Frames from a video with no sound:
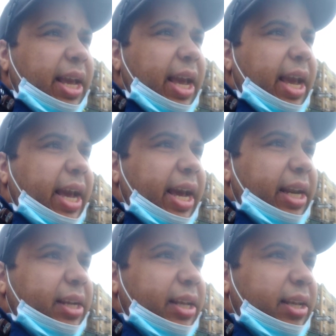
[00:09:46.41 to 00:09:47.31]

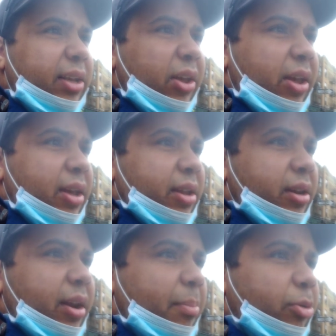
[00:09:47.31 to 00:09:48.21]
And
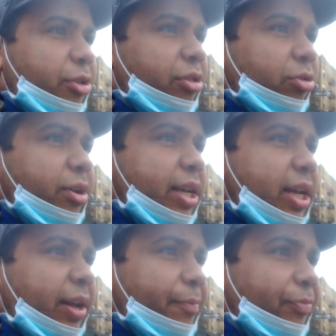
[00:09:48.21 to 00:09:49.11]
number three,